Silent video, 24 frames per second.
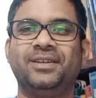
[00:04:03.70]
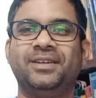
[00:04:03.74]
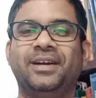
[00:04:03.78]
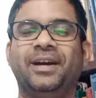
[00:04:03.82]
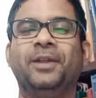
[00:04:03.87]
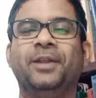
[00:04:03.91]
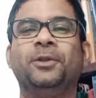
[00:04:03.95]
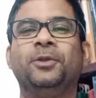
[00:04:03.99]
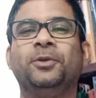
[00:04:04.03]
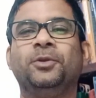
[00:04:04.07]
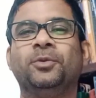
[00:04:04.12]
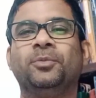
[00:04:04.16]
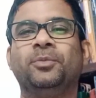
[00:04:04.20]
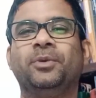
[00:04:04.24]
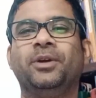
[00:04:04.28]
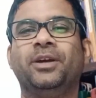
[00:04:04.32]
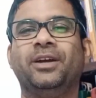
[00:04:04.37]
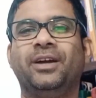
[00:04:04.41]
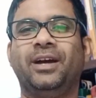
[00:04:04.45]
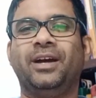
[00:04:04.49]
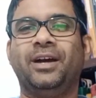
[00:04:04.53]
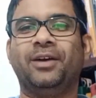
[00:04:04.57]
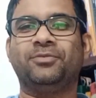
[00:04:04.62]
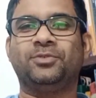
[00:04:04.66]
and you
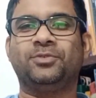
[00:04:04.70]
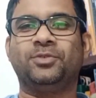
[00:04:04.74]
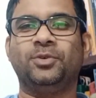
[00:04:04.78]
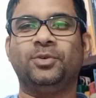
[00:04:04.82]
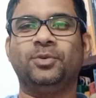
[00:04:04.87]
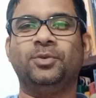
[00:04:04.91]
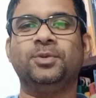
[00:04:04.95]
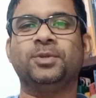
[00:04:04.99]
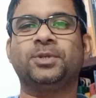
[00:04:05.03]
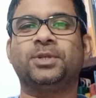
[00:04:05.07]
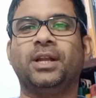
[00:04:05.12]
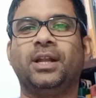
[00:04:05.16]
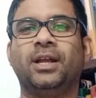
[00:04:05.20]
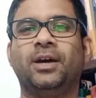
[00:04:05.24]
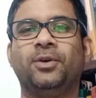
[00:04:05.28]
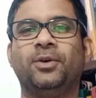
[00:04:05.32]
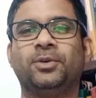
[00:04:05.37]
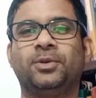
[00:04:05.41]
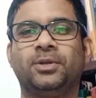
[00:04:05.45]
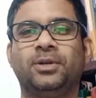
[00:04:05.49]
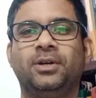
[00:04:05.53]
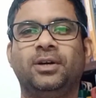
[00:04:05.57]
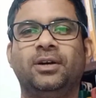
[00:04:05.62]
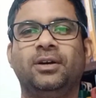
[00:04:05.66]
may have to shell
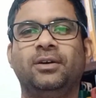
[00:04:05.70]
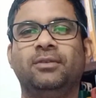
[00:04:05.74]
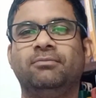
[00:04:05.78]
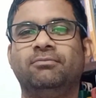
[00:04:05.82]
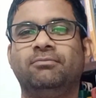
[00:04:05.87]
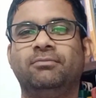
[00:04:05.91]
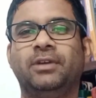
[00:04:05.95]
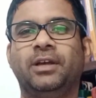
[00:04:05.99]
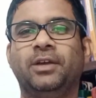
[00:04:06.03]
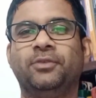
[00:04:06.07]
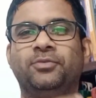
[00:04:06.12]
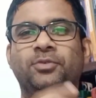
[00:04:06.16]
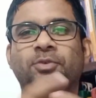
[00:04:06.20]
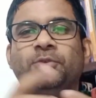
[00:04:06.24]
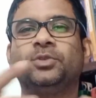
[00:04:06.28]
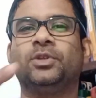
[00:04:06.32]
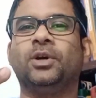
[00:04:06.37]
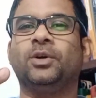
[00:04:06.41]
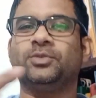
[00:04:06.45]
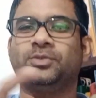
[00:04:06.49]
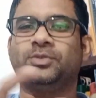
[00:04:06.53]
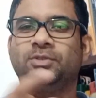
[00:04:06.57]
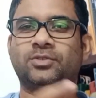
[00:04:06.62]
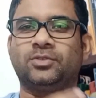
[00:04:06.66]
out a few
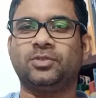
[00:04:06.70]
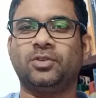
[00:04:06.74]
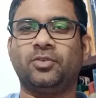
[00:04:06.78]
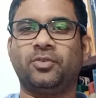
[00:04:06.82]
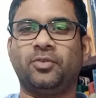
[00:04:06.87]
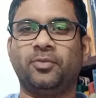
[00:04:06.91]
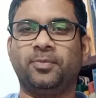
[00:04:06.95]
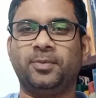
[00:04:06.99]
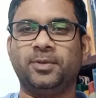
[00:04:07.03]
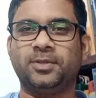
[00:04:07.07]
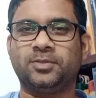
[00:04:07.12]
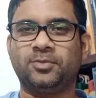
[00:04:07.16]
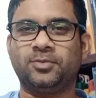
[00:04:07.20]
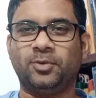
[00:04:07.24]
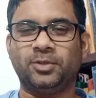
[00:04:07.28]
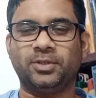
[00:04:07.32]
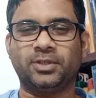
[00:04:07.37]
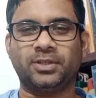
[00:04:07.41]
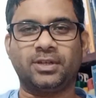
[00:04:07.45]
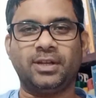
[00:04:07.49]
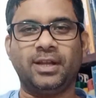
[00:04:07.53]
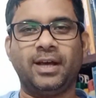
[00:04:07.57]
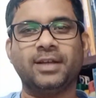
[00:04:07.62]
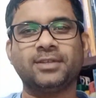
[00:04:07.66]
thousands of rupees for
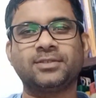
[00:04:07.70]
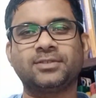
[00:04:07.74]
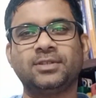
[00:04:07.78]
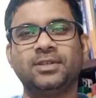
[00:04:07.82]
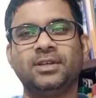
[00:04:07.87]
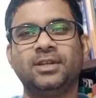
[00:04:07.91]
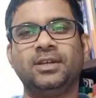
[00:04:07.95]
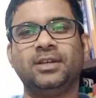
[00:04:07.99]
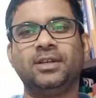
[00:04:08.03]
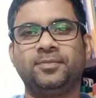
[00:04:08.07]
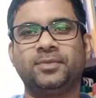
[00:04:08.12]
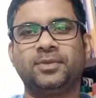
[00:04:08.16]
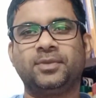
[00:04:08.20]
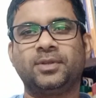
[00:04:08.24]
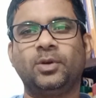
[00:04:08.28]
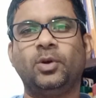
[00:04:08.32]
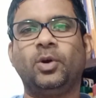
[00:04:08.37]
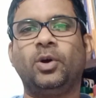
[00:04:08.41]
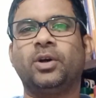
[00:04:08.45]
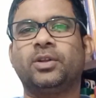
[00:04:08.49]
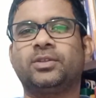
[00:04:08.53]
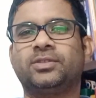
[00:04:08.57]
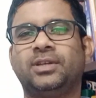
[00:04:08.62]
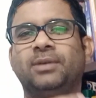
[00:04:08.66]
the class,
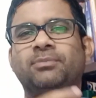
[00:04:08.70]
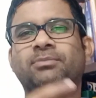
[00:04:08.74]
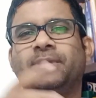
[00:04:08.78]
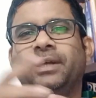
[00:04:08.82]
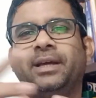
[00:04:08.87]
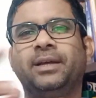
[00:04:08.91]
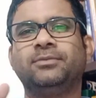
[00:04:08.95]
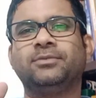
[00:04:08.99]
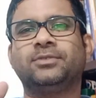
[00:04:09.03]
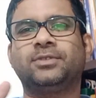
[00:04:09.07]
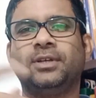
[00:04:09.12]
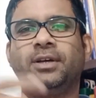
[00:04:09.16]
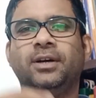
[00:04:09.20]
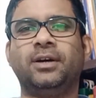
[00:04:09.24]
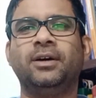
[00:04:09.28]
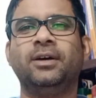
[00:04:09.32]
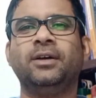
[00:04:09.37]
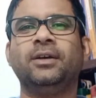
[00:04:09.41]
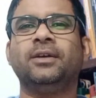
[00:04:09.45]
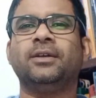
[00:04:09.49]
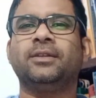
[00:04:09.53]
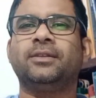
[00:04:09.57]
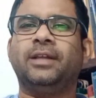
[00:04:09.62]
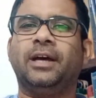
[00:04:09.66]
or sometimes
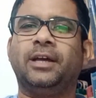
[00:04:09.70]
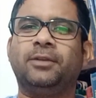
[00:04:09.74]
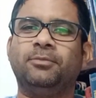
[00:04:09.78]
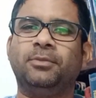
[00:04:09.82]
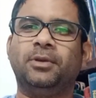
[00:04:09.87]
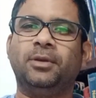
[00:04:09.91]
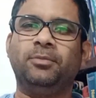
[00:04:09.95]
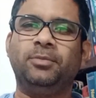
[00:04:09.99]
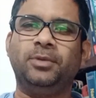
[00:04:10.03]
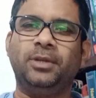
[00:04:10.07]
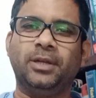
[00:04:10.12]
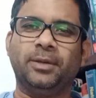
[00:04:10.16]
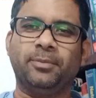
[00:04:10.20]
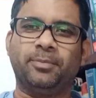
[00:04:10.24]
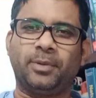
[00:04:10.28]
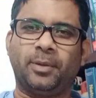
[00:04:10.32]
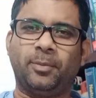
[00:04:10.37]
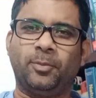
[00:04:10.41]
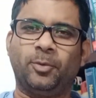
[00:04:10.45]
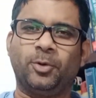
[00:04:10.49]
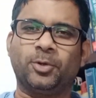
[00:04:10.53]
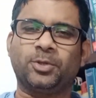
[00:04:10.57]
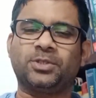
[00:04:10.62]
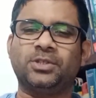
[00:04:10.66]
that may be a
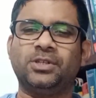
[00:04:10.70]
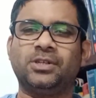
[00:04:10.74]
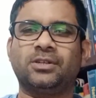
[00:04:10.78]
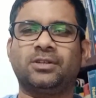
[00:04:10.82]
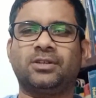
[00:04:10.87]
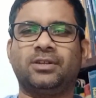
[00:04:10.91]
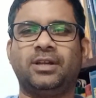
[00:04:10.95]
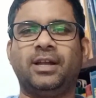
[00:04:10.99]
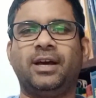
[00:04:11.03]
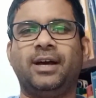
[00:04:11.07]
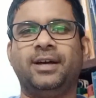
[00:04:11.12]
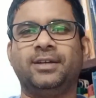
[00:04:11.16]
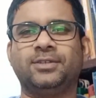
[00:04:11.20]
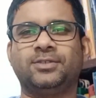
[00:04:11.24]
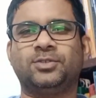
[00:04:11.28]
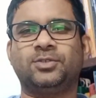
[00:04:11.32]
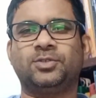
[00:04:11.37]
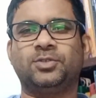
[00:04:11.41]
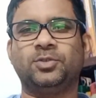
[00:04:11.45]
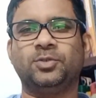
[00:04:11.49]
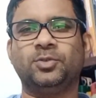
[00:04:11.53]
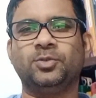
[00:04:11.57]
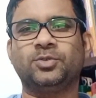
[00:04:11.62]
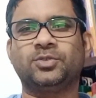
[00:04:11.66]
promotional
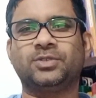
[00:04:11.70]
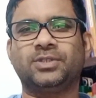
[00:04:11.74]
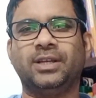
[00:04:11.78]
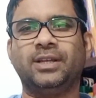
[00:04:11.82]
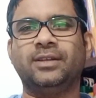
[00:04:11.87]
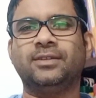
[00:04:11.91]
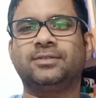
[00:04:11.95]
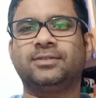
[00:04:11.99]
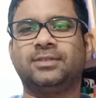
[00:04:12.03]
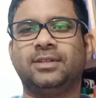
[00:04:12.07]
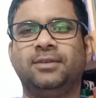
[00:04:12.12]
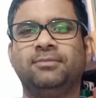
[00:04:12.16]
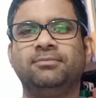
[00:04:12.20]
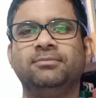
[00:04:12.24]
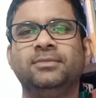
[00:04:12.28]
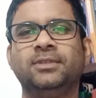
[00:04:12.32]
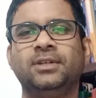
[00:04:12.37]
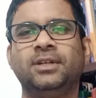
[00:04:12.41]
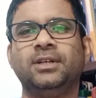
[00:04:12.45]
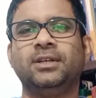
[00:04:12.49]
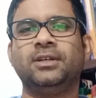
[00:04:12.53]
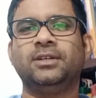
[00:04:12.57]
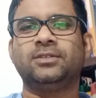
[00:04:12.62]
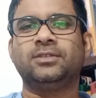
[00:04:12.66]
class to sell
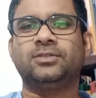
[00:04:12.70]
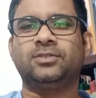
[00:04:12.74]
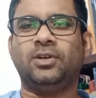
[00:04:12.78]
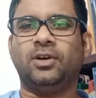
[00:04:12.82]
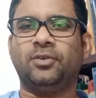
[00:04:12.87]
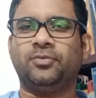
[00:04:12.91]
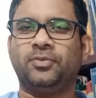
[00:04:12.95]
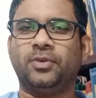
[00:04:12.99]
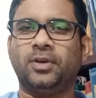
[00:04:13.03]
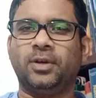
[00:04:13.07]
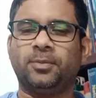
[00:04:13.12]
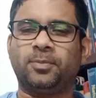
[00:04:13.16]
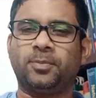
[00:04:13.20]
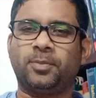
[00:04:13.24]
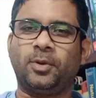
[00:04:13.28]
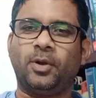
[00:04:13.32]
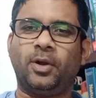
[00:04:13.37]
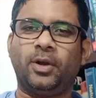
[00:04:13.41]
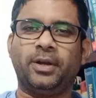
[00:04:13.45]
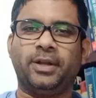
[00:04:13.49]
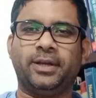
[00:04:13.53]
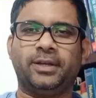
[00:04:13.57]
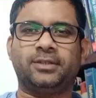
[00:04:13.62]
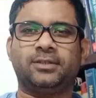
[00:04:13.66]
some software
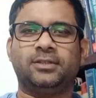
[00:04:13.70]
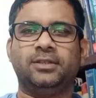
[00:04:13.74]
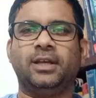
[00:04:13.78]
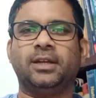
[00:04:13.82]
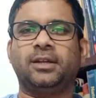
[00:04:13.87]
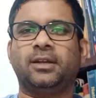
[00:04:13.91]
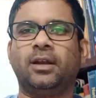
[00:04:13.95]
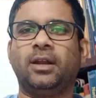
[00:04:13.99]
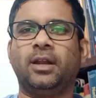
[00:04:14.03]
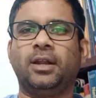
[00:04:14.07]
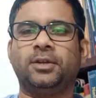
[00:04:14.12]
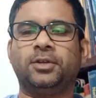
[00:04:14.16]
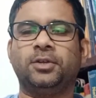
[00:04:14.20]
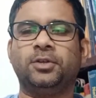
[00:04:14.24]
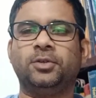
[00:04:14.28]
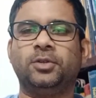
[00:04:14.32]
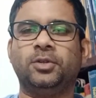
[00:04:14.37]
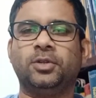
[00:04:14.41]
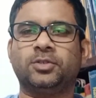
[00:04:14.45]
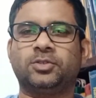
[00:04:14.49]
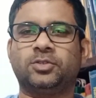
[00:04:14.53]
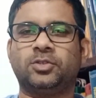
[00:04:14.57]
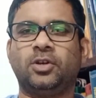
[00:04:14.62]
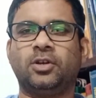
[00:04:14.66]
product that related to
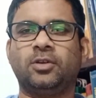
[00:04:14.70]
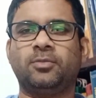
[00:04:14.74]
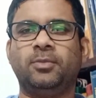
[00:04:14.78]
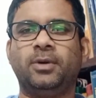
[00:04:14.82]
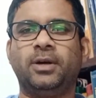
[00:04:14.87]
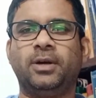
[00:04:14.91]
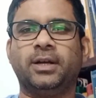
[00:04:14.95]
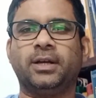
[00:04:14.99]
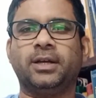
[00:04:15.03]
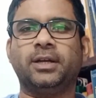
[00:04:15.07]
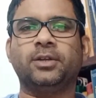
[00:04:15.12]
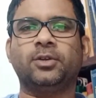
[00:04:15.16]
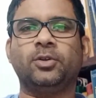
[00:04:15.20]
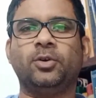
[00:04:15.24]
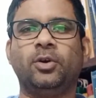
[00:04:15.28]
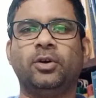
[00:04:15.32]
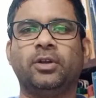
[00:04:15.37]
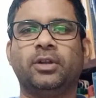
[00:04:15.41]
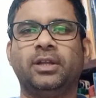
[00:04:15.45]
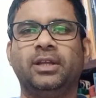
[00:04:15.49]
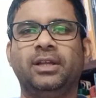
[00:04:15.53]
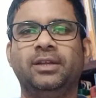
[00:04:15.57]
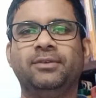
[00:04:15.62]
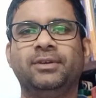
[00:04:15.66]
the stock market
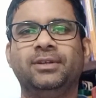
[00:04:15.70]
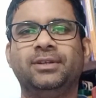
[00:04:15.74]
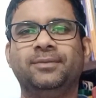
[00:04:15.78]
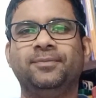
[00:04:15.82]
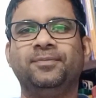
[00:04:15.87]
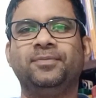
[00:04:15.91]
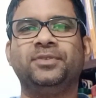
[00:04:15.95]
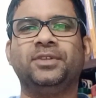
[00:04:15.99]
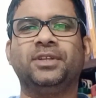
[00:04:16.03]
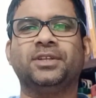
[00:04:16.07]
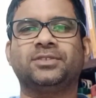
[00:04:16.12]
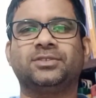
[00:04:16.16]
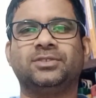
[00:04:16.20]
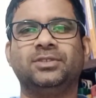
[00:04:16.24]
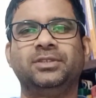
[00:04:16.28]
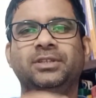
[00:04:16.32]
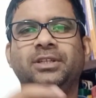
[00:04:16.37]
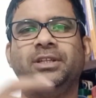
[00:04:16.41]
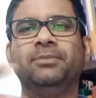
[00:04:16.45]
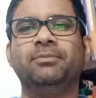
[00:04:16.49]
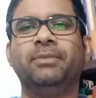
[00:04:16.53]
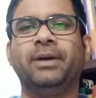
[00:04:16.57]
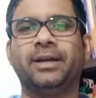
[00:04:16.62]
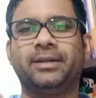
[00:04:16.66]
or even just a
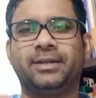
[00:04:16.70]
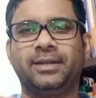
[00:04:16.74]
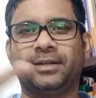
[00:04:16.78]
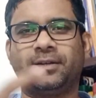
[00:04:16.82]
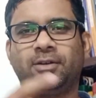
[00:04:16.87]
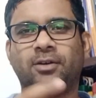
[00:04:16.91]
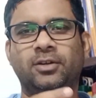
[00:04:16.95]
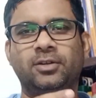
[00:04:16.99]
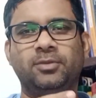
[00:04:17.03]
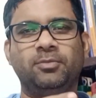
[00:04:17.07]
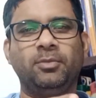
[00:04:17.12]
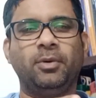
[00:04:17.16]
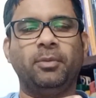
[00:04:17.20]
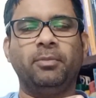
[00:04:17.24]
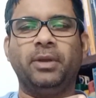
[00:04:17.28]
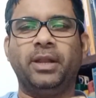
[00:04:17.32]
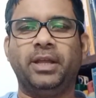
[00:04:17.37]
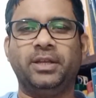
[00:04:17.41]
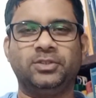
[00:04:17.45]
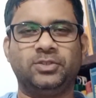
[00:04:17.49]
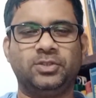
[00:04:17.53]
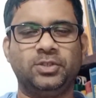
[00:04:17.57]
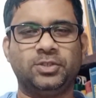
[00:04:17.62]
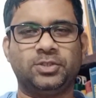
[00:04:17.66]
DEMAT account
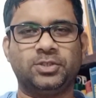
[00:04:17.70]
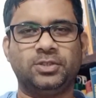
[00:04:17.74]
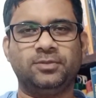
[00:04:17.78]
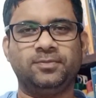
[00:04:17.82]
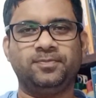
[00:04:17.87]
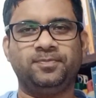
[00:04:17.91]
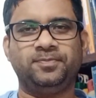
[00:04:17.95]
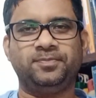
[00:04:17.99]
mobilization.